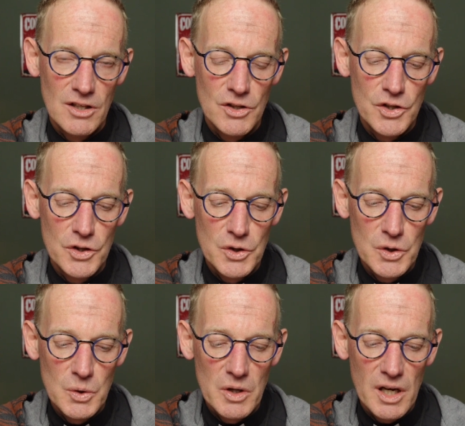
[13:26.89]

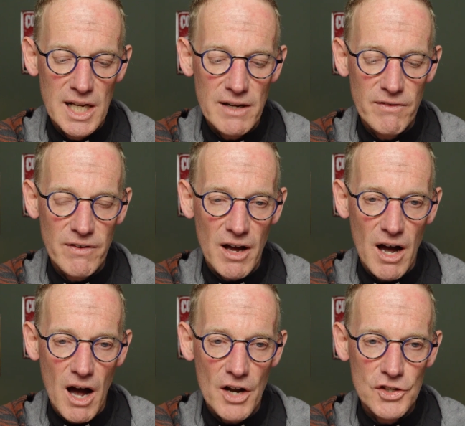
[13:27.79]
to live
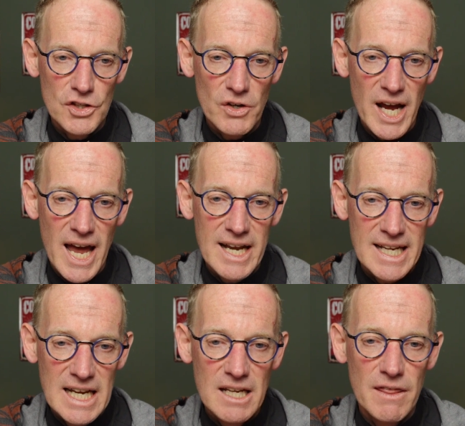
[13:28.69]
under and
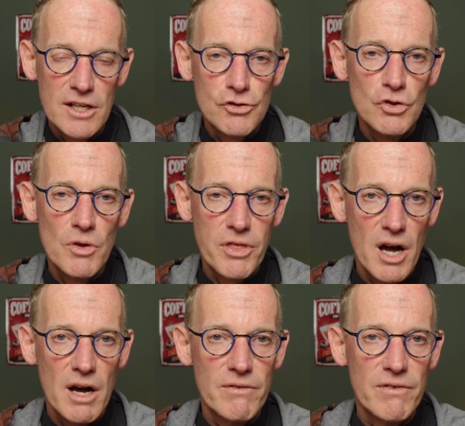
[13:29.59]
in the truth
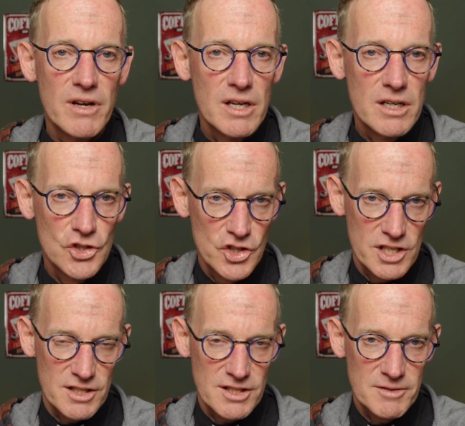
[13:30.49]
of
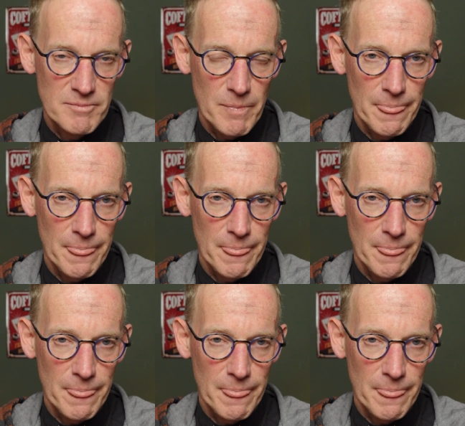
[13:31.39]
Jesus.